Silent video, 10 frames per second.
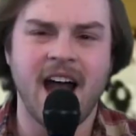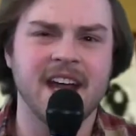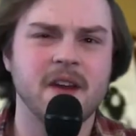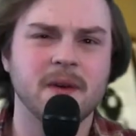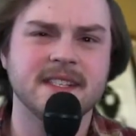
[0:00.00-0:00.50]
I
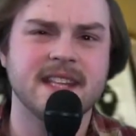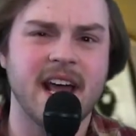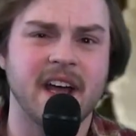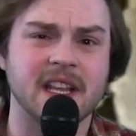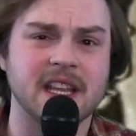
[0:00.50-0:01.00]
noticed that
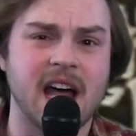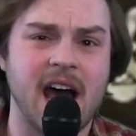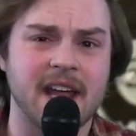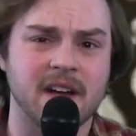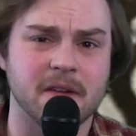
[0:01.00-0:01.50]
a
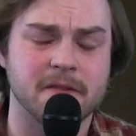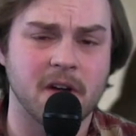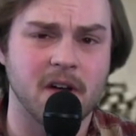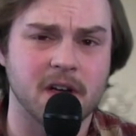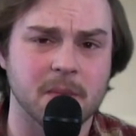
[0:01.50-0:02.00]
lot of
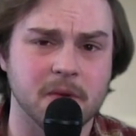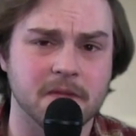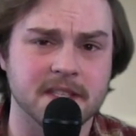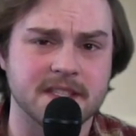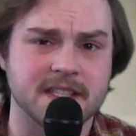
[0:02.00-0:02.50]
Kong
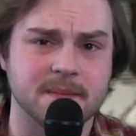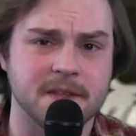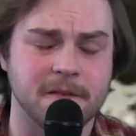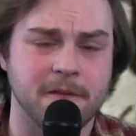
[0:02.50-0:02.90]
movies seem to